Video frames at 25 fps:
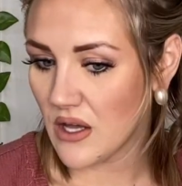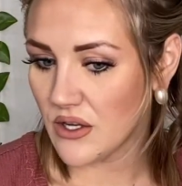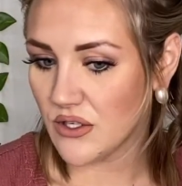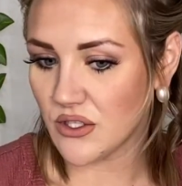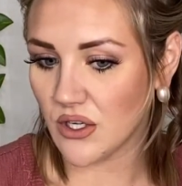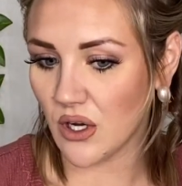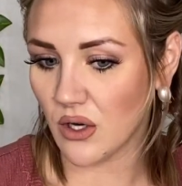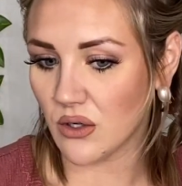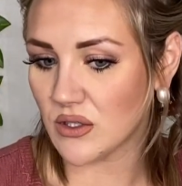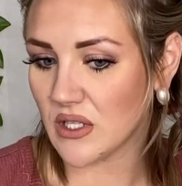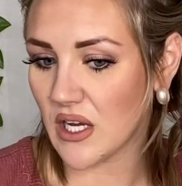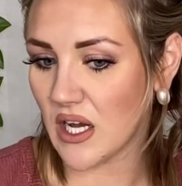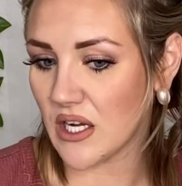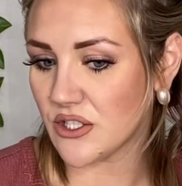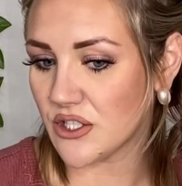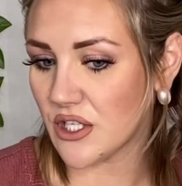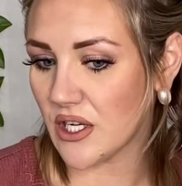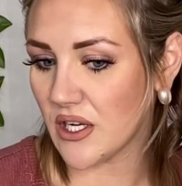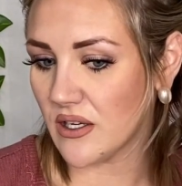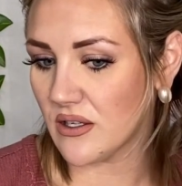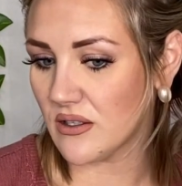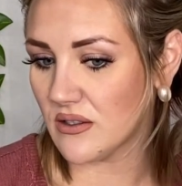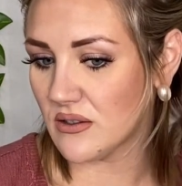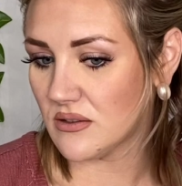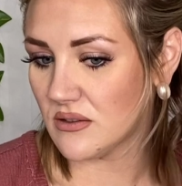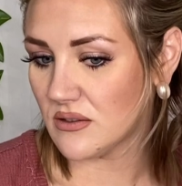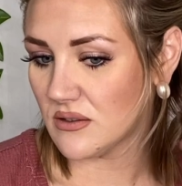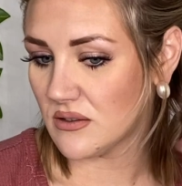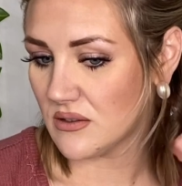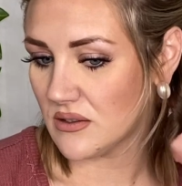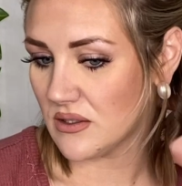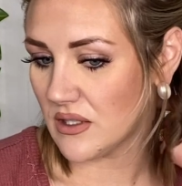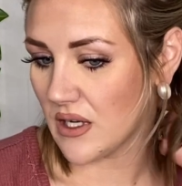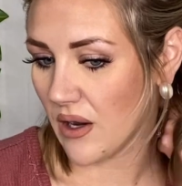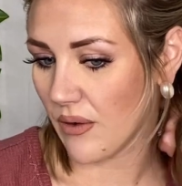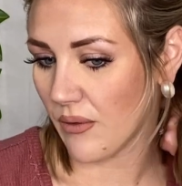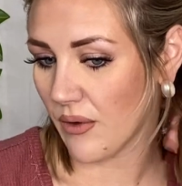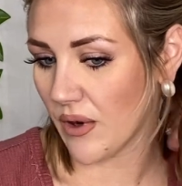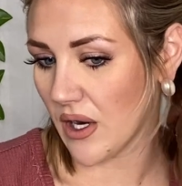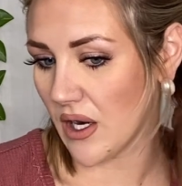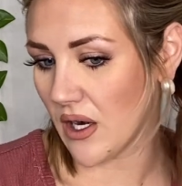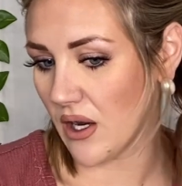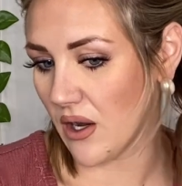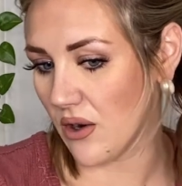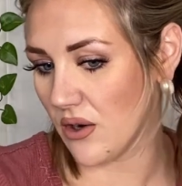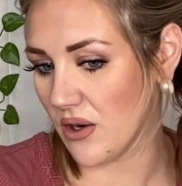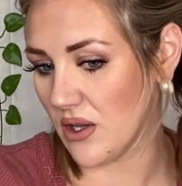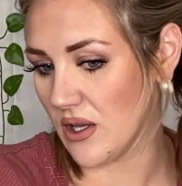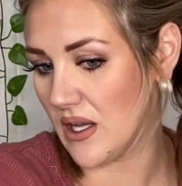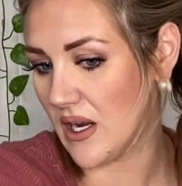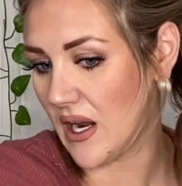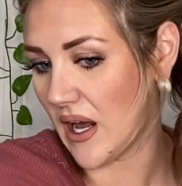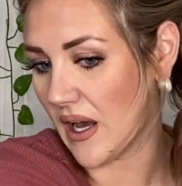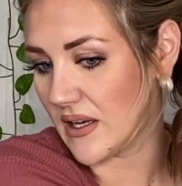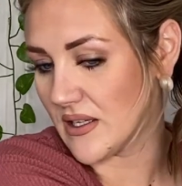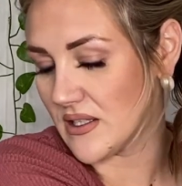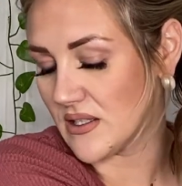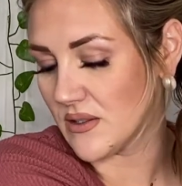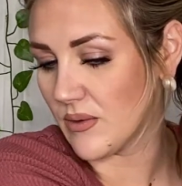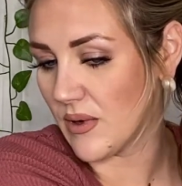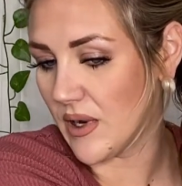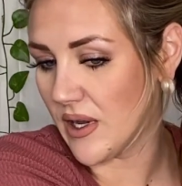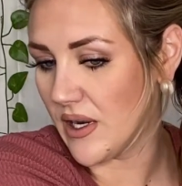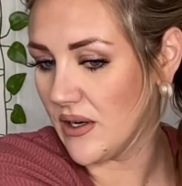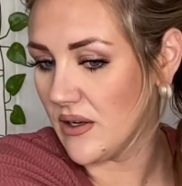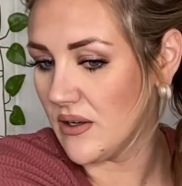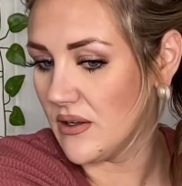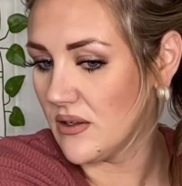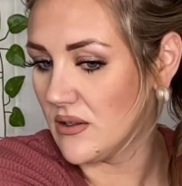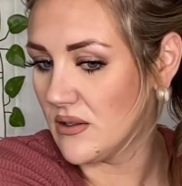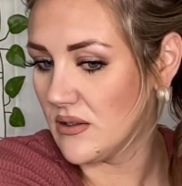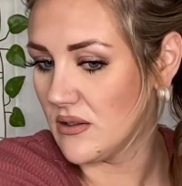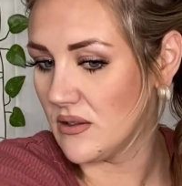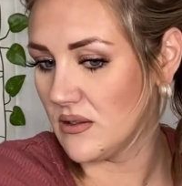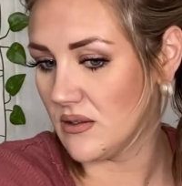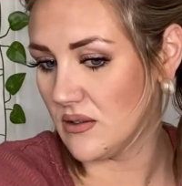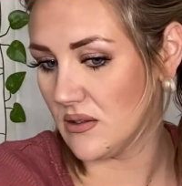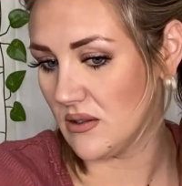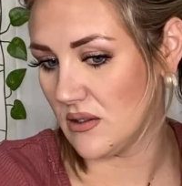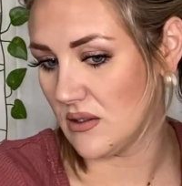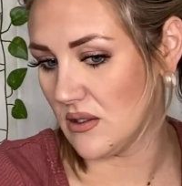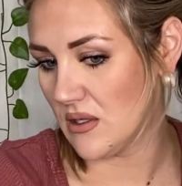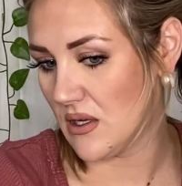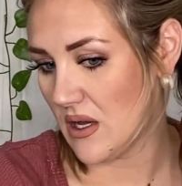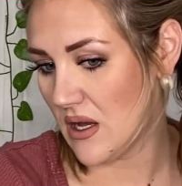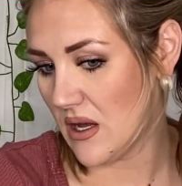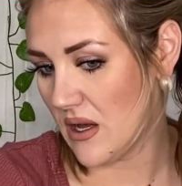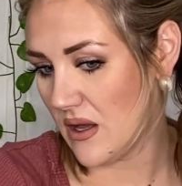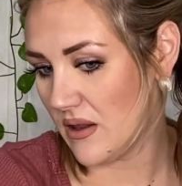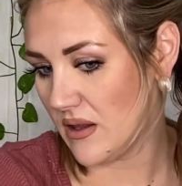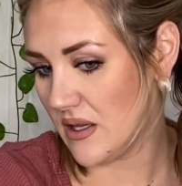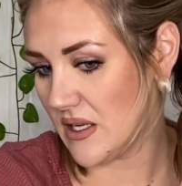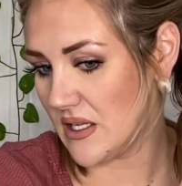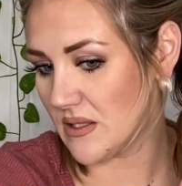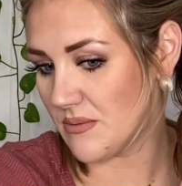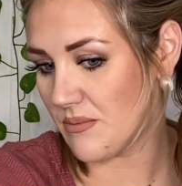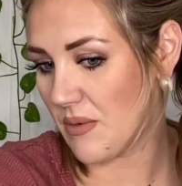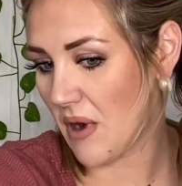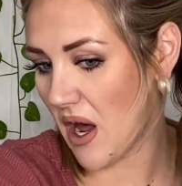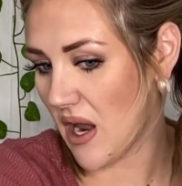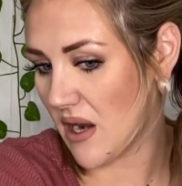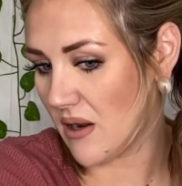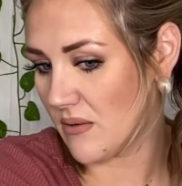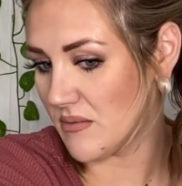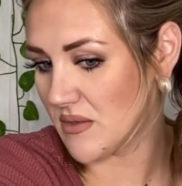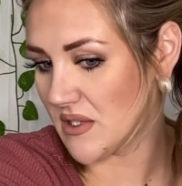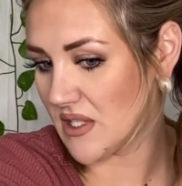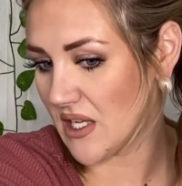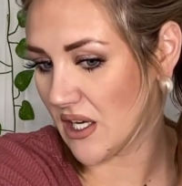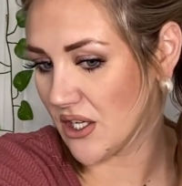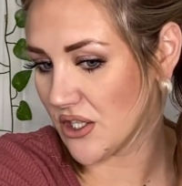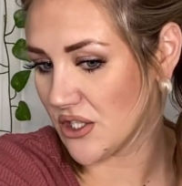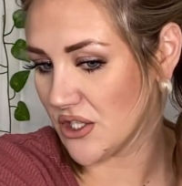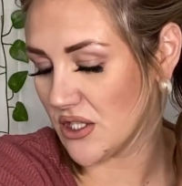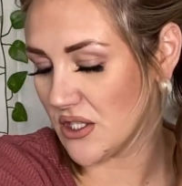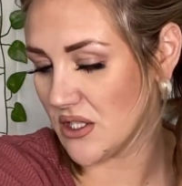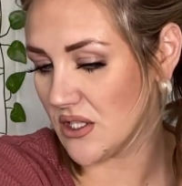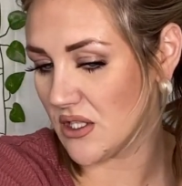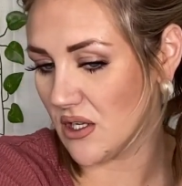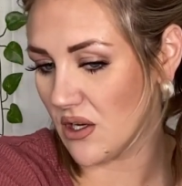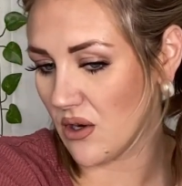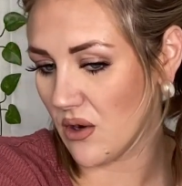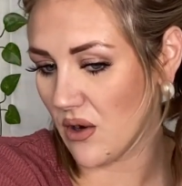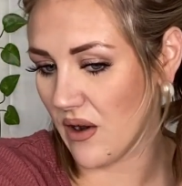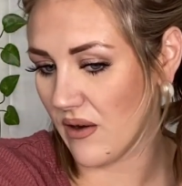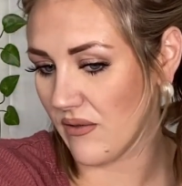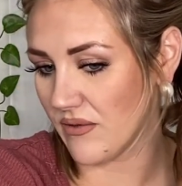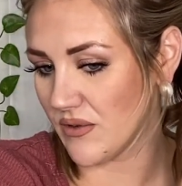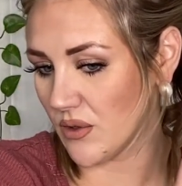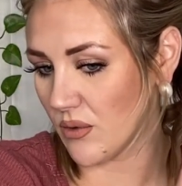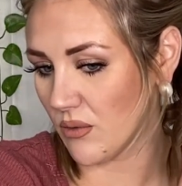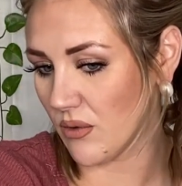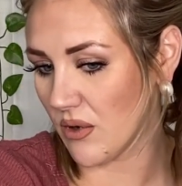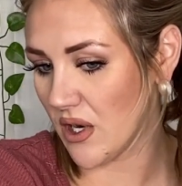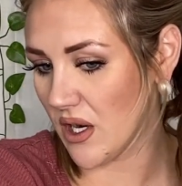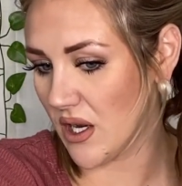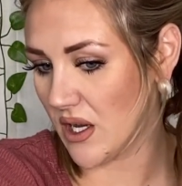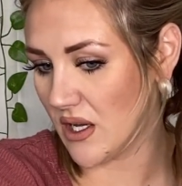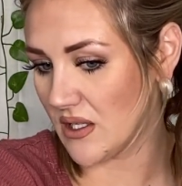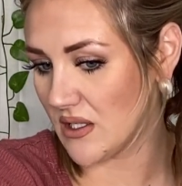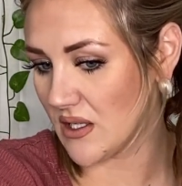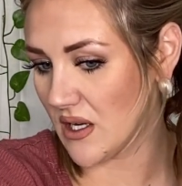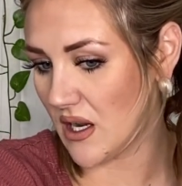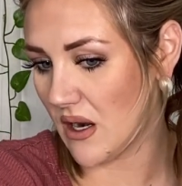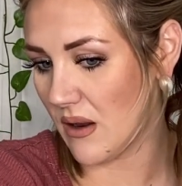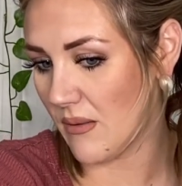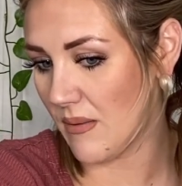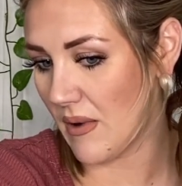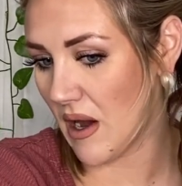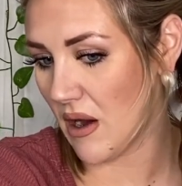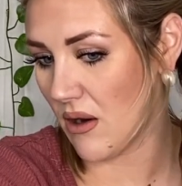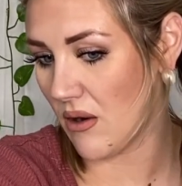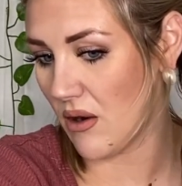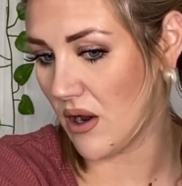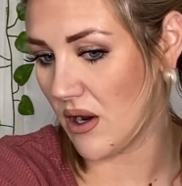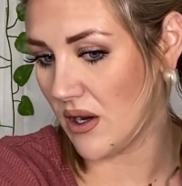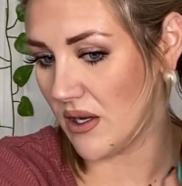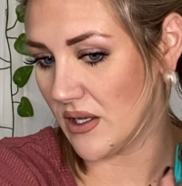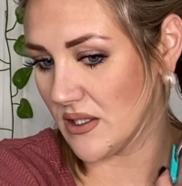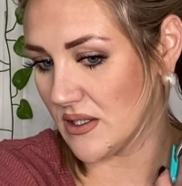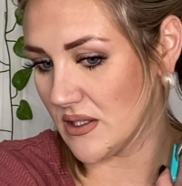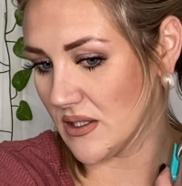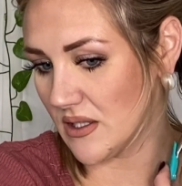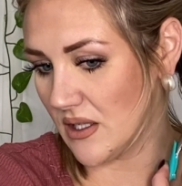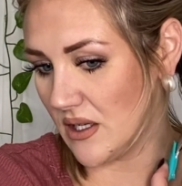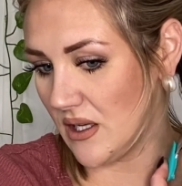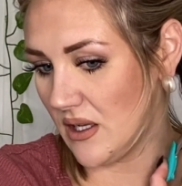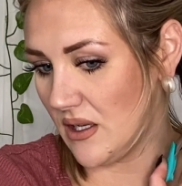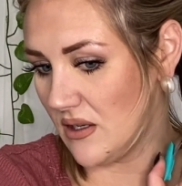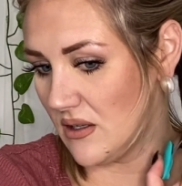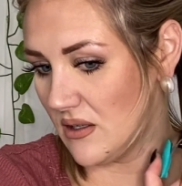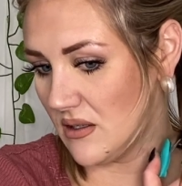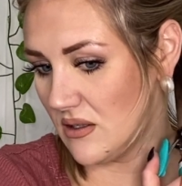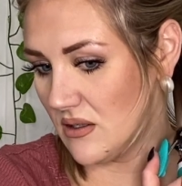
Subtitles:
Don't touch it. Now we're gonna go to the next one. These bottom sections you don't have to worry a ton about, honestly.